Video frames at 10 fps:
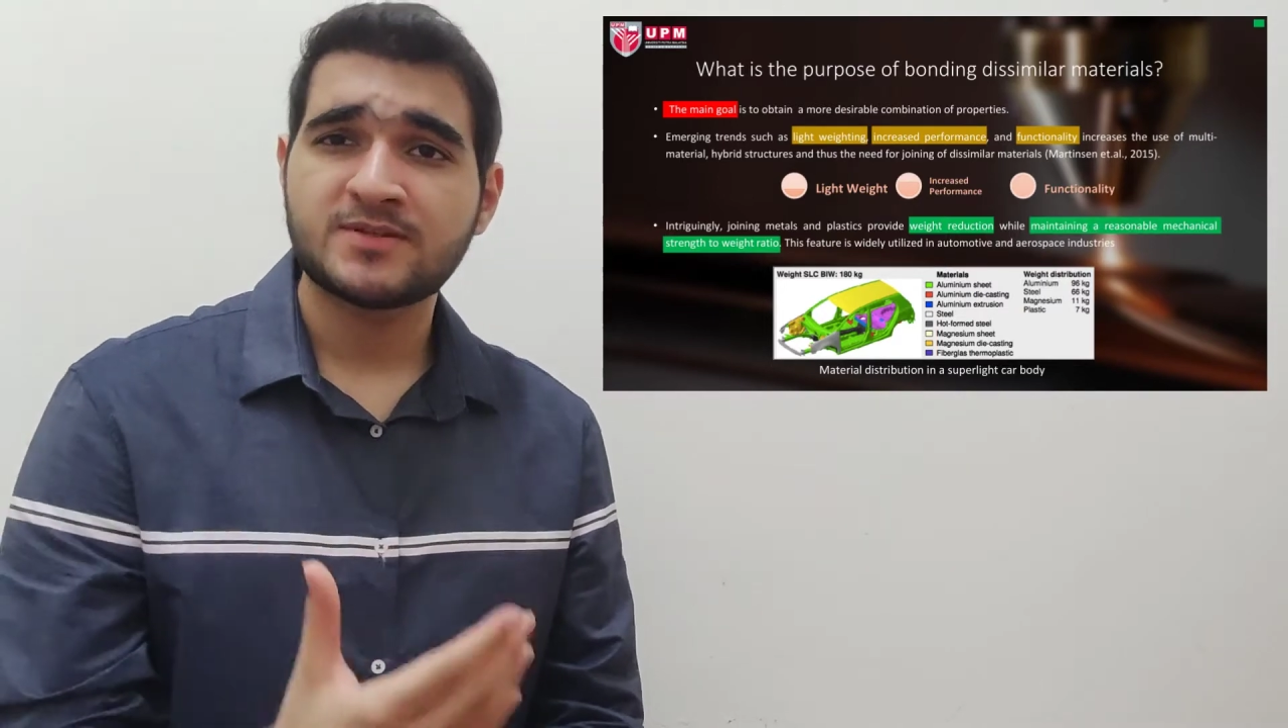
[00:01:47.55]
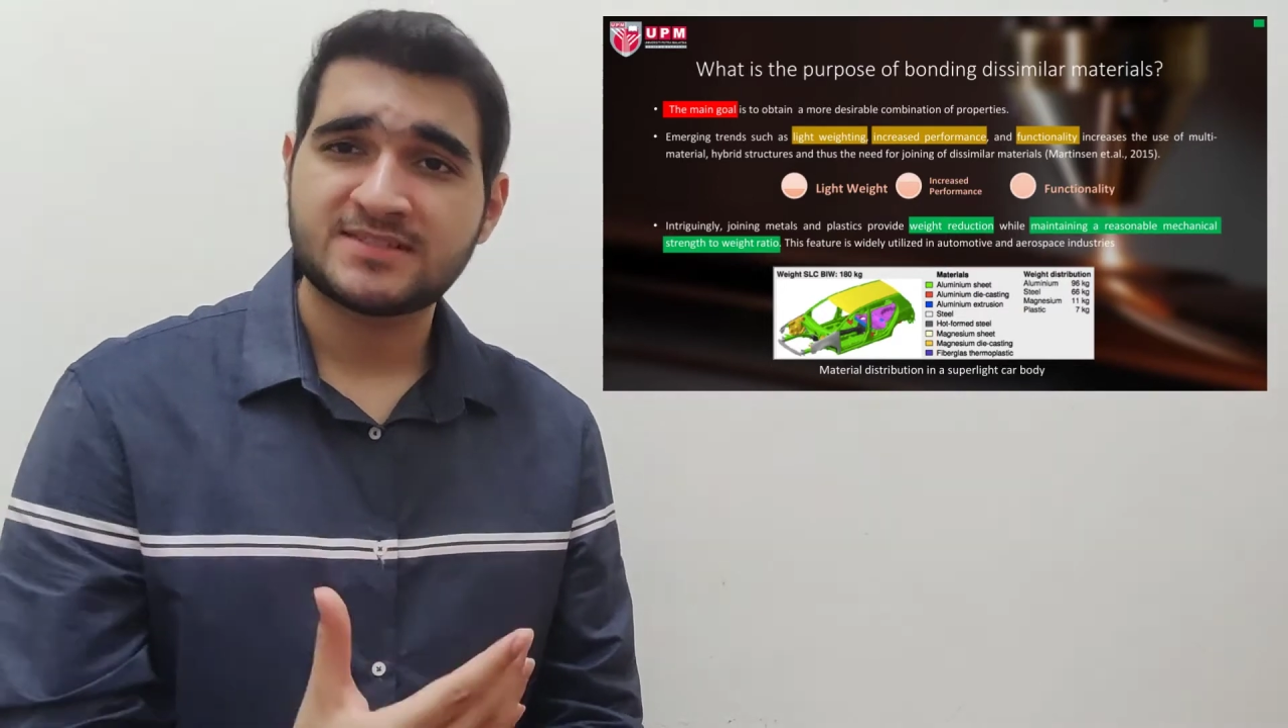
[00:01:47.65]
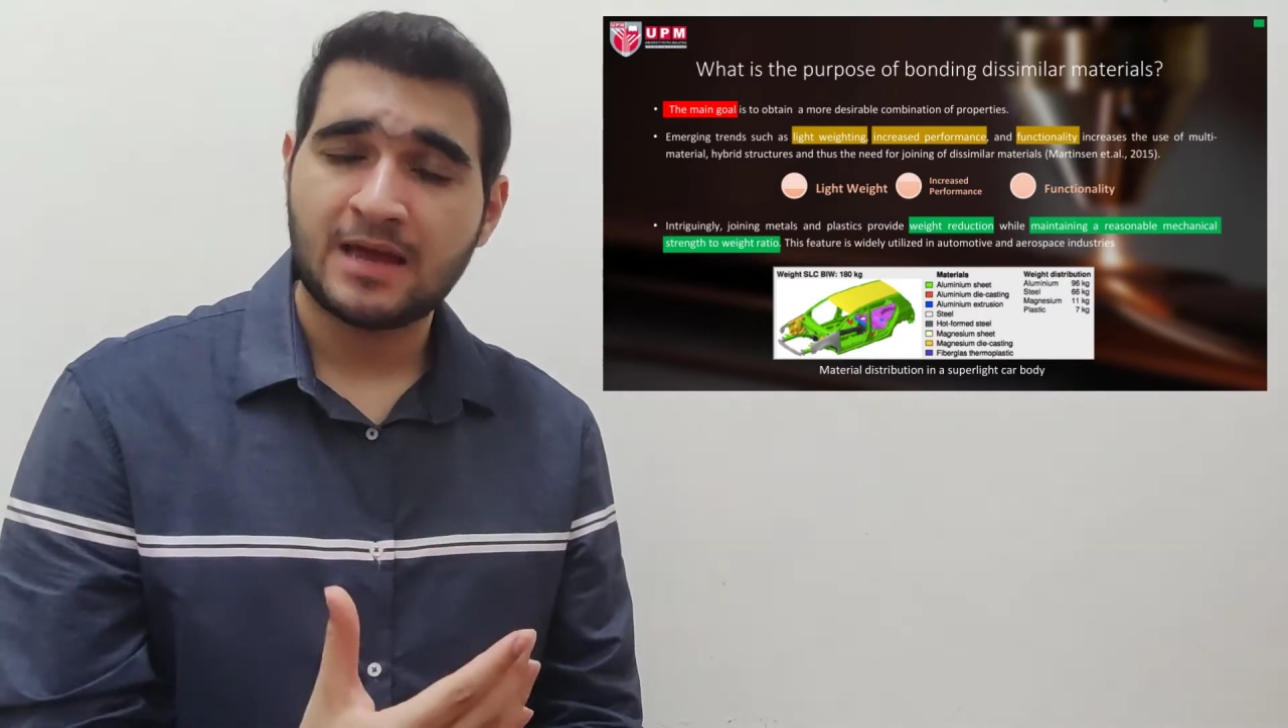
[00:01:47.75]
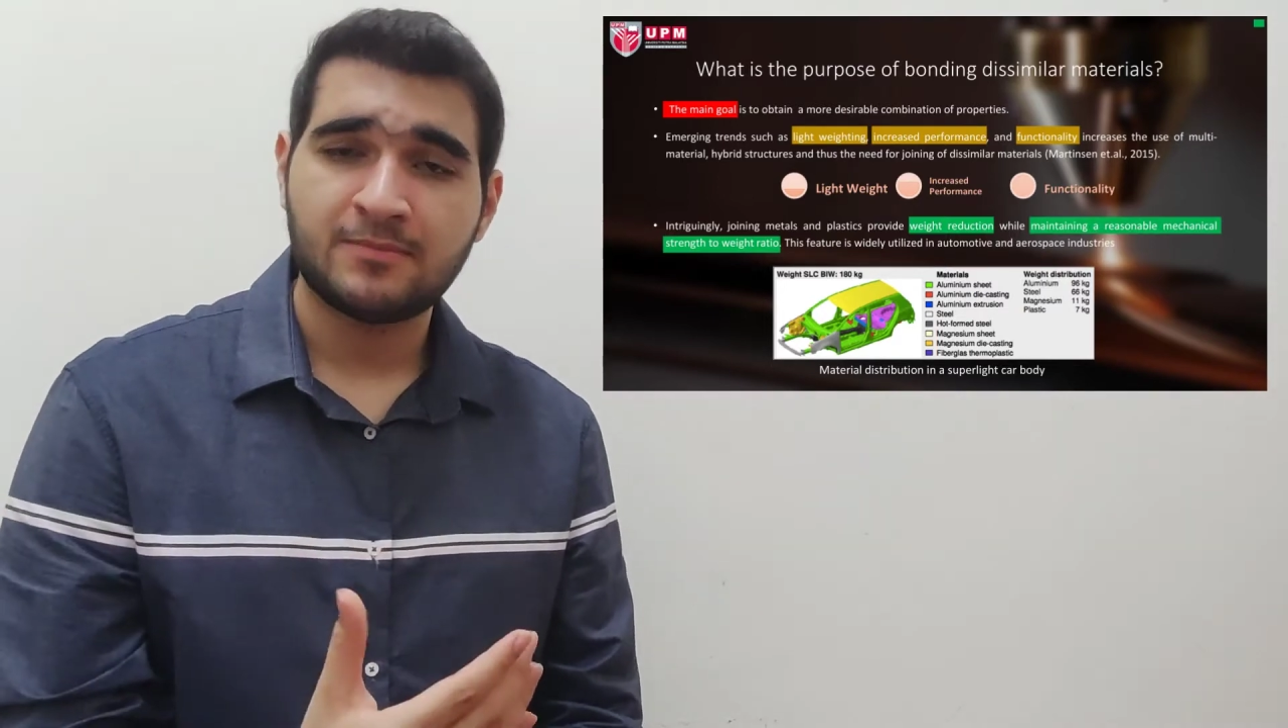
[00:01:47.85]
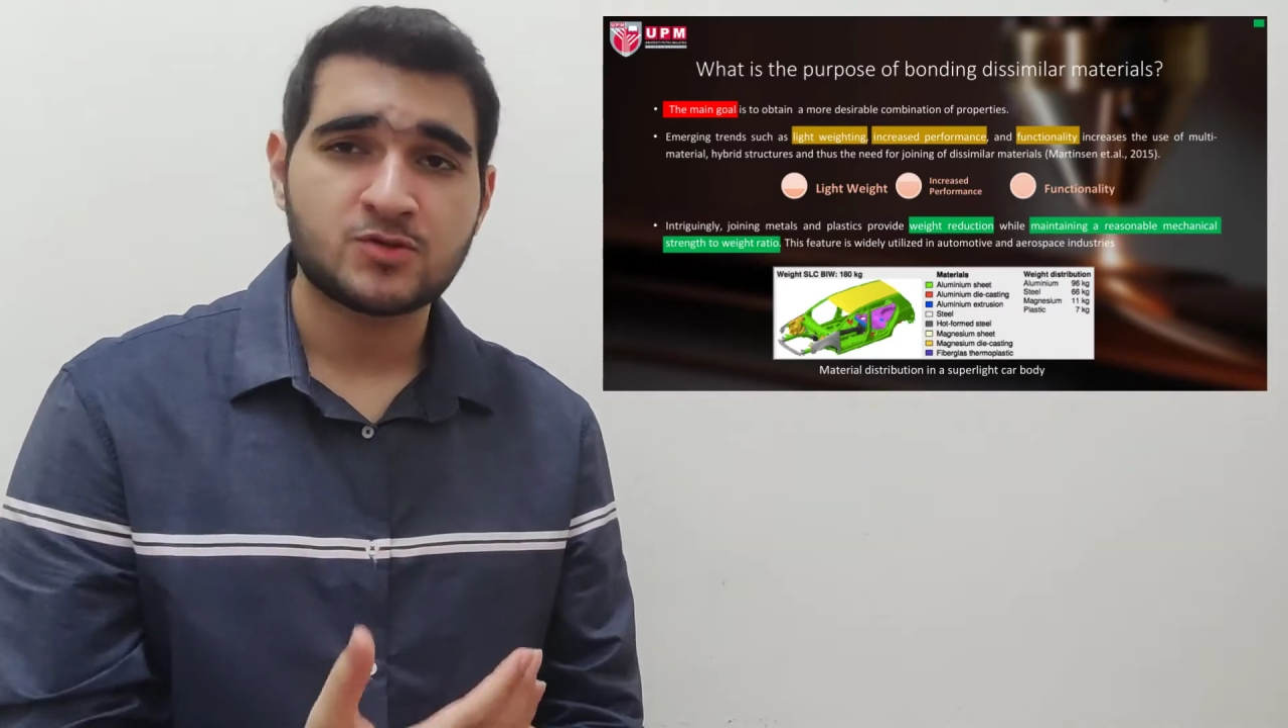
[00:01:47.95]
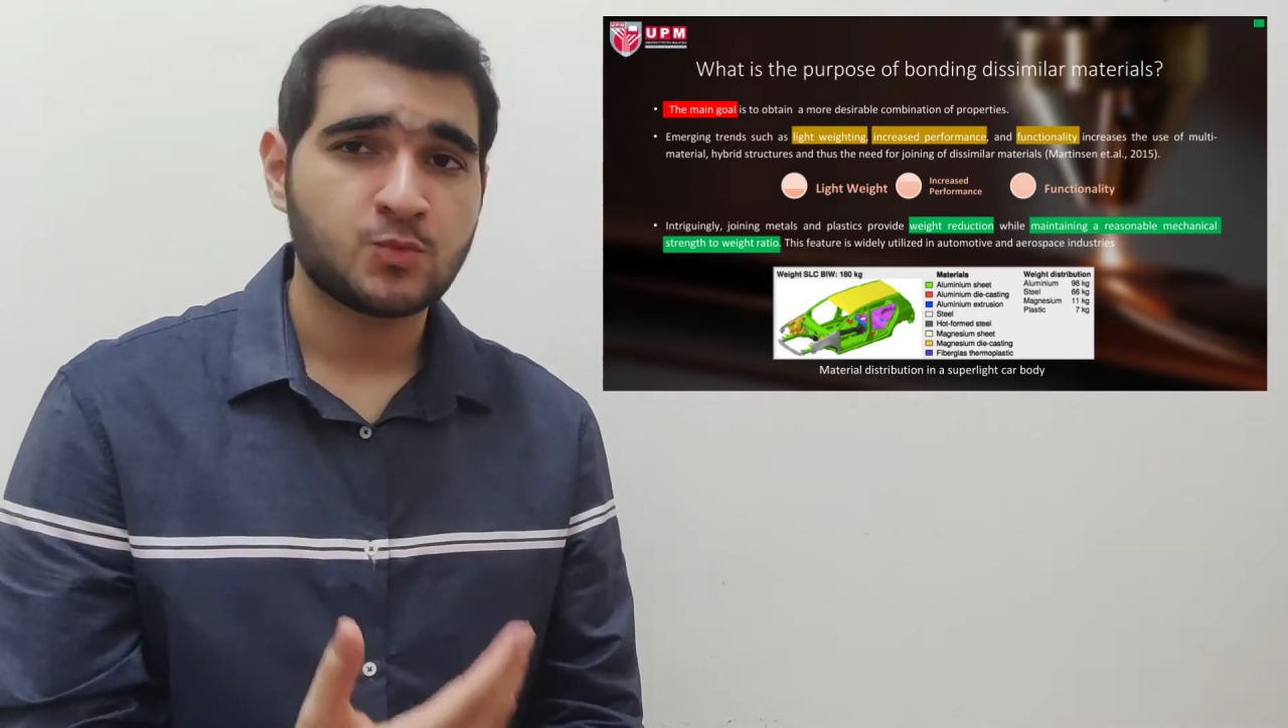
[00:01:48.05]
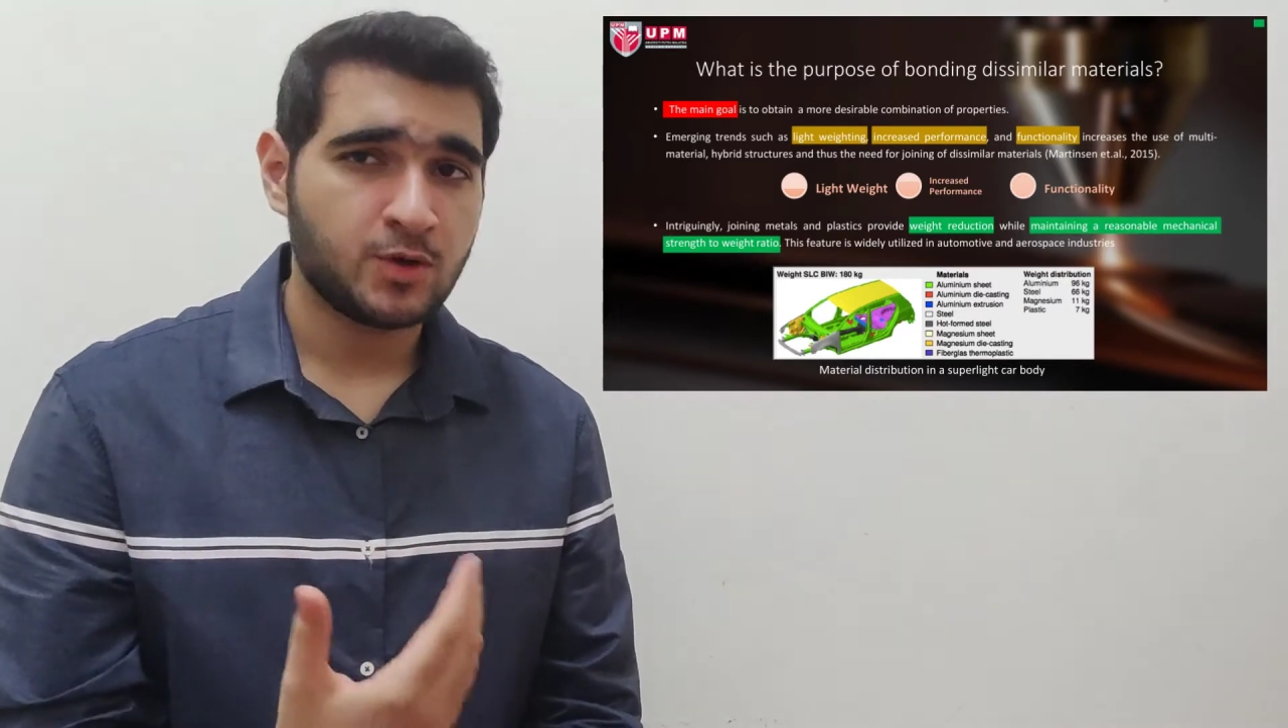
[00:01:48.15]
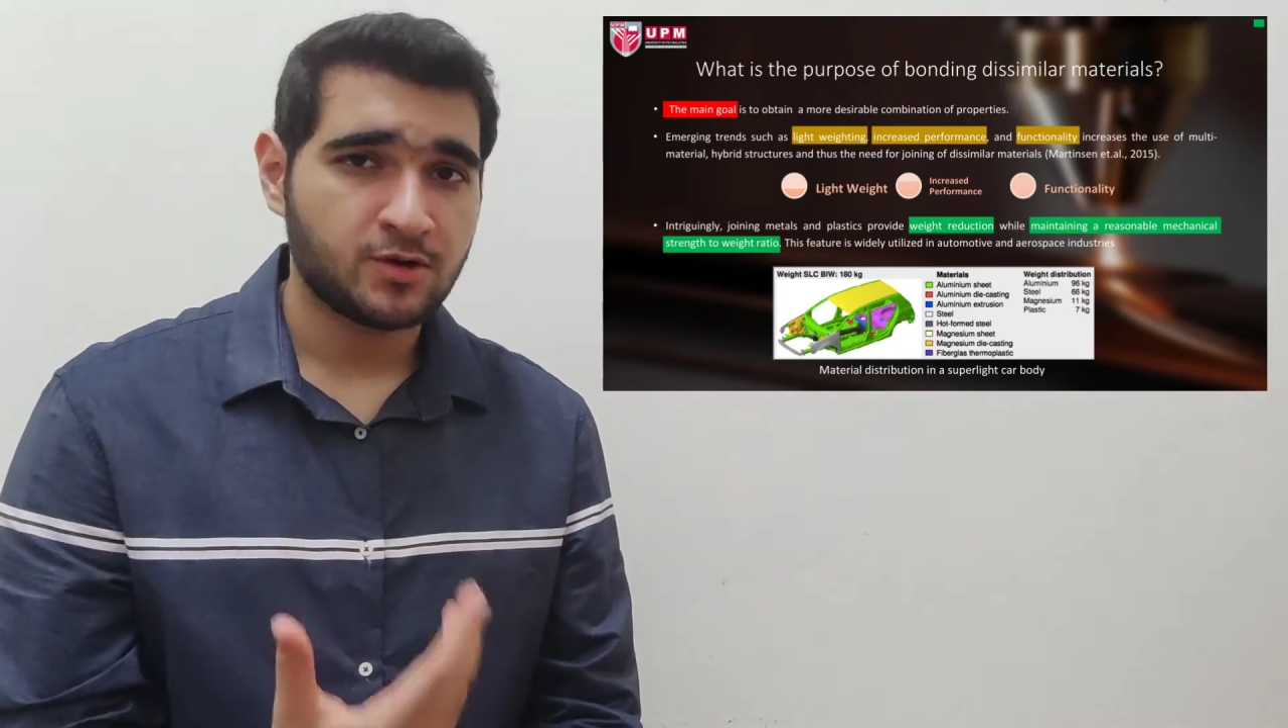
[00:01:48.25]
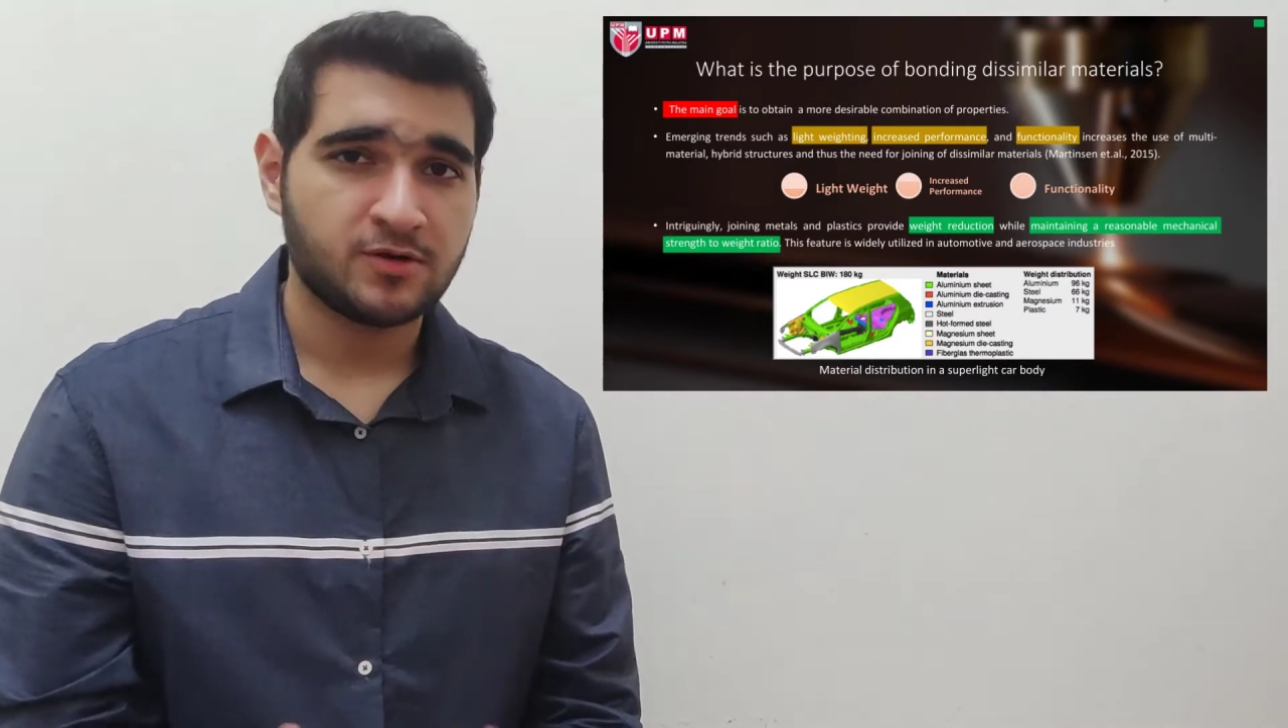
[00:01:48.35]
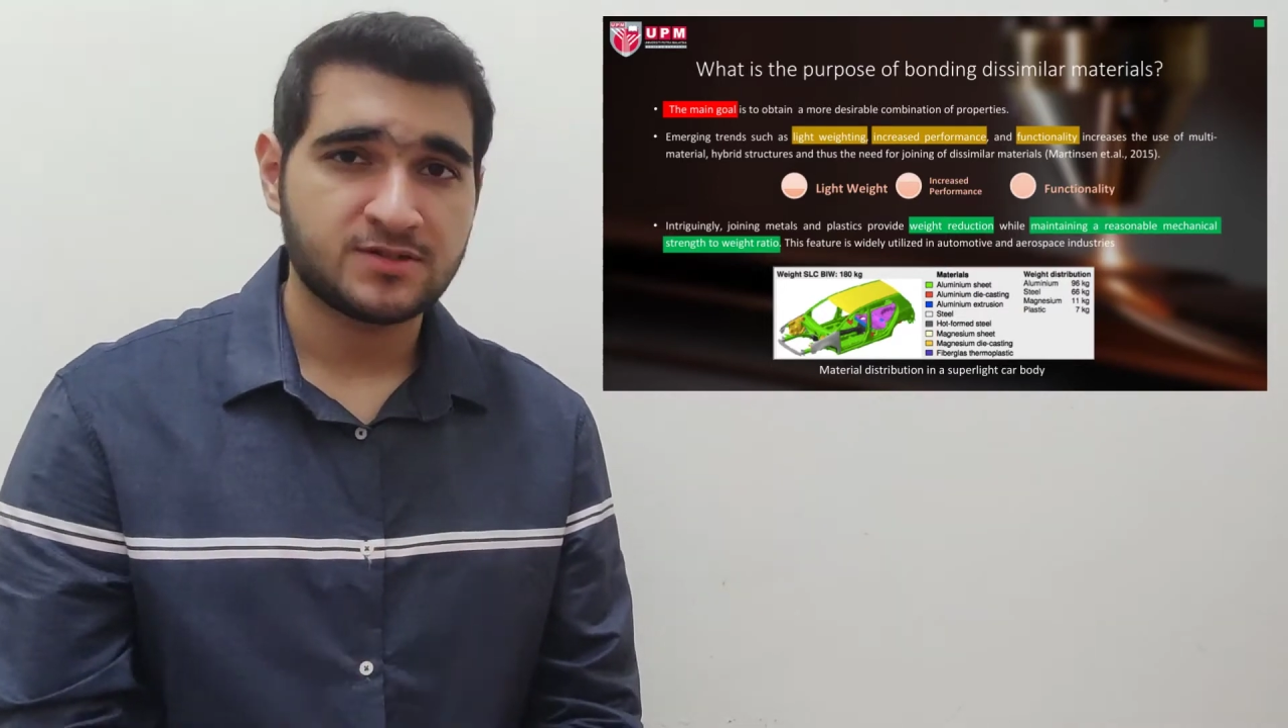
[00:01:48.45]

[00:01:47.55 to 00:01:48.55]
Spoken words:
established what are